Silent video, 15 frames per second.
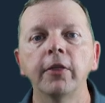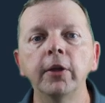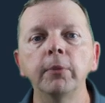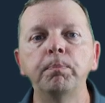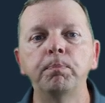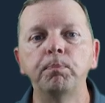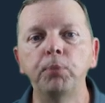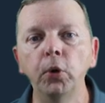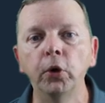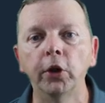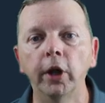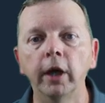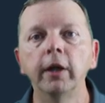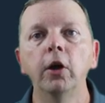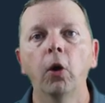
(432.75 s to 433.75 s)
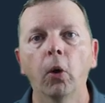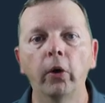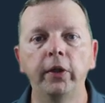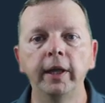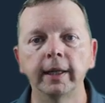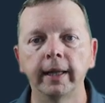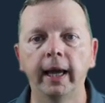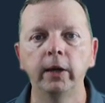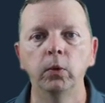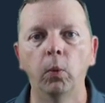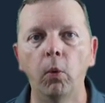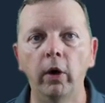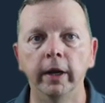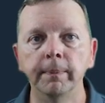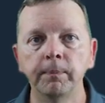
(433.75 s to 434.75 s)
the Buddha or the
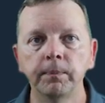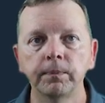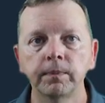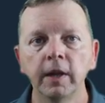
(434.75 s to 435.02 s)
Enlightened One.